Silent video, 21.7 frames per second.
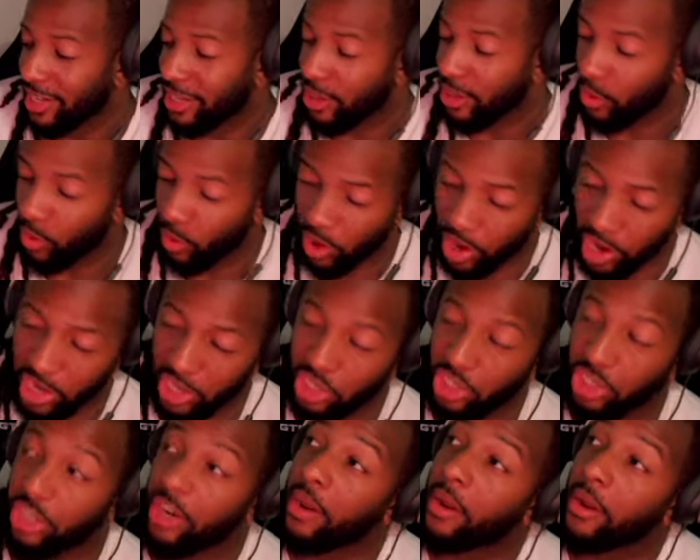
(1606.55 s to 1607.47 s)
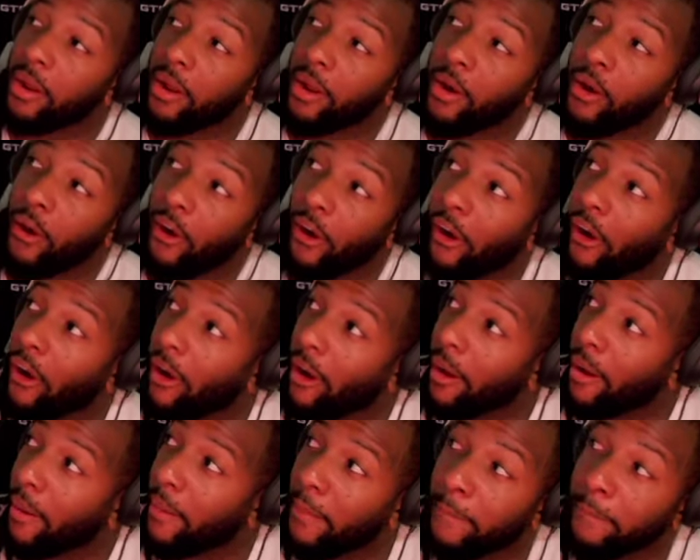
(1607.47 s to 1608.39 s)
to watch.
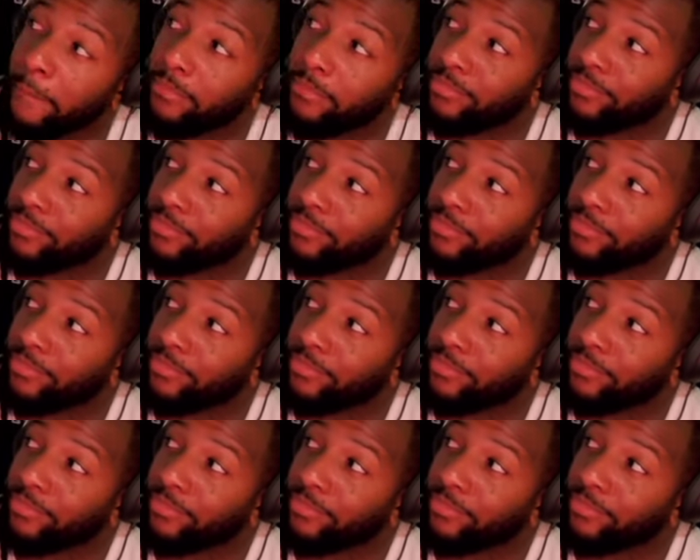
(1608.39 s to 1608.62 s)
Um,